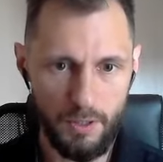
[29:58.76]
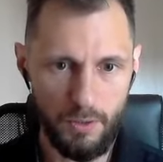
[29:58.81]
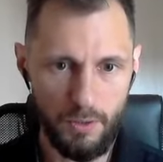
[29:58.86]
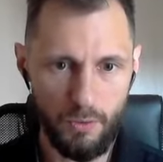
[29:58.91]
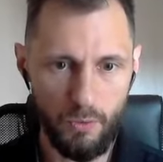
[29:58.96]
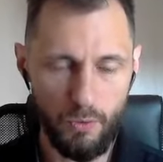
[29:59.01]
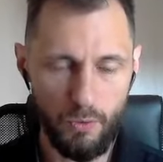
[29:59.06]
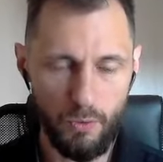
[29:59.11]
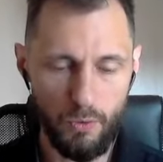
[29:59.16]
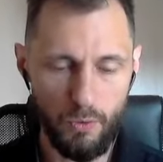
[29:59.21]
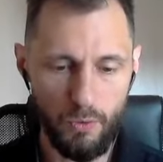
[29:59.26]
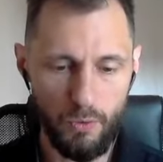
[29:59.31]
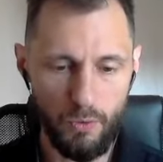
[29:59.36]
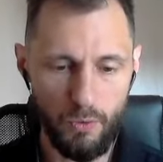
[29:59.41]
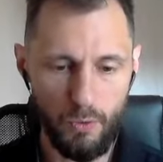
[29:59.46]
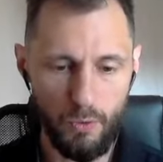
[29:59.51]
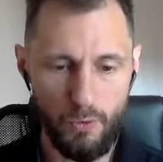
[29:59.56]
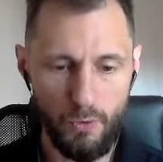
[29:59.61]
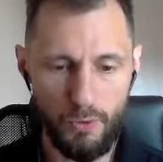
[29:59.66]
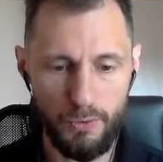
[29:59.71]

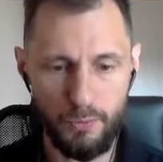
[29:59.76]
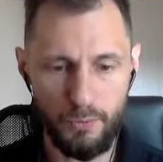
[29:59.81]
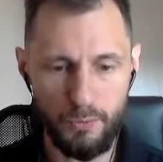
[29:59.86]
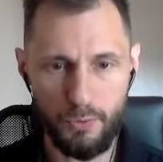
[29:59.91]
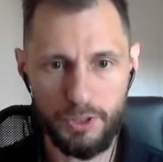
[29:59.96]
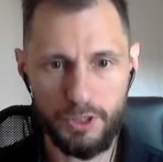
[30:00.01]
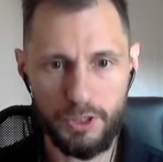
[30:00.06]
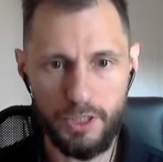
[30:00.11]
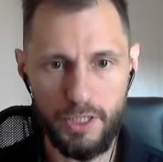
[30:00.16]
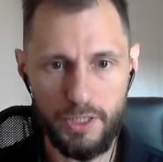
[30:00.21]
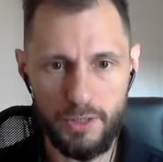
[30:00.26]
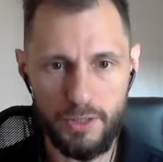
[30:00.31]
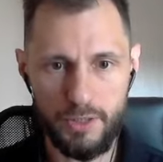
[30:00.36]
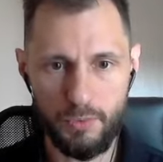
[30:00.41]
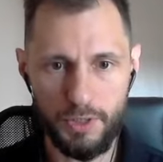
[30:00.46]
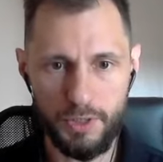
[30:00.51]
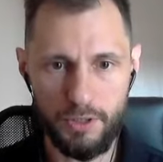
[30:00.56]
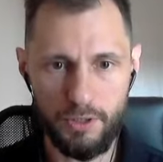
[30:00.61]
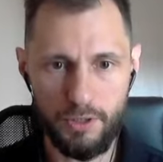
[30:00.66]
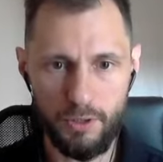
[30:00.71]
or in which case
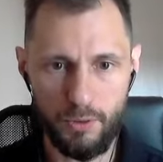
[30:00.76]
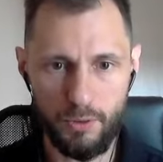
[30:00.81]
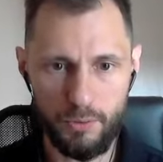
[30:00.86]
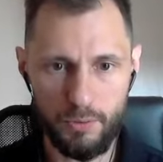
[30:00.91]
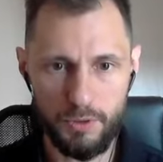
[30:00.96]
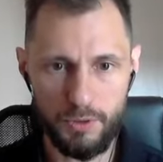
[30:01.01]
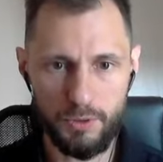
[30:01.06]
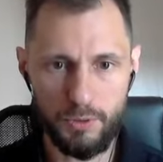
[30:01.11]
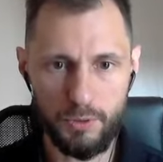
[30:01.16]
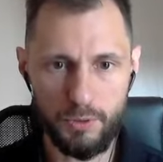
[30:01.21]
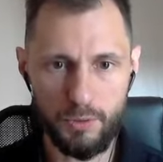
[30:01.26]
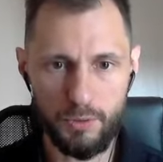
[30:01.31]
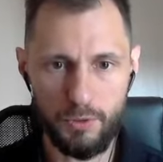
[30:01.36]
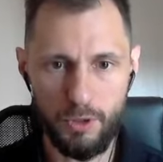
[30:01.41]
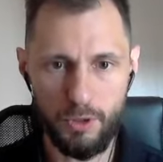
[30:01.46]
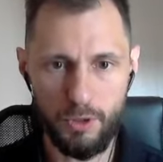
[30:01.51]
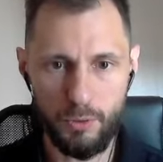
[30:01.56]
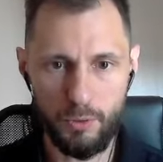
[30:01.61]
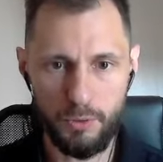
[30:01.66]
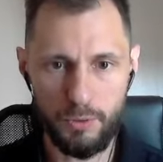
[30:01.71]
we go to
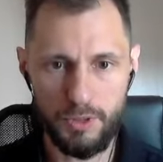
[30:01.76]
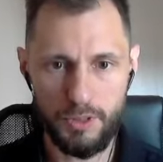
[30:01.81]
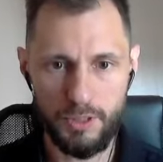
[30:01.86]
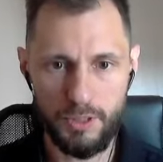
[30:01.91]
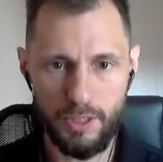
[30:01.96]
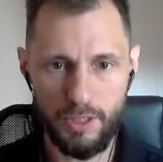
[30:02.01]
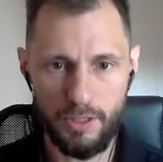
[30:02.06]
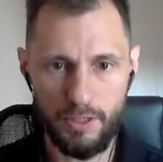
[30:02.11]
node can